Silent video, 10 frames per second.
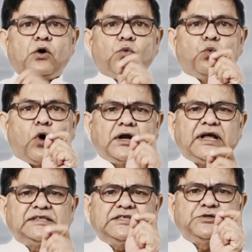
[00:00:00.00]
What
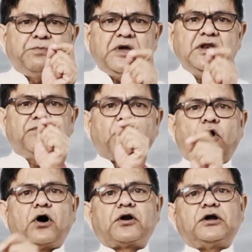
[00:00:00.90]
does this mean
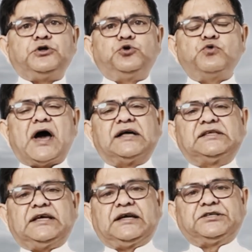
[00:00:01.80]
for you as
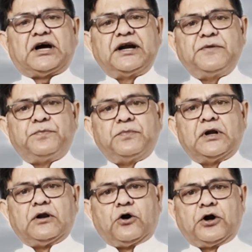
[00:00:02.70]
HRD
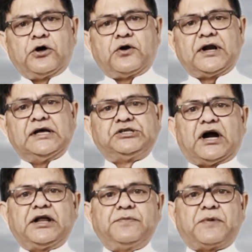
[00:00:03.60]
learner or
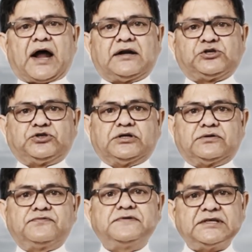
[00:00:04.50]
HRD practitioner?
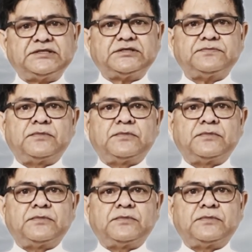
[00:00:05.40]
First,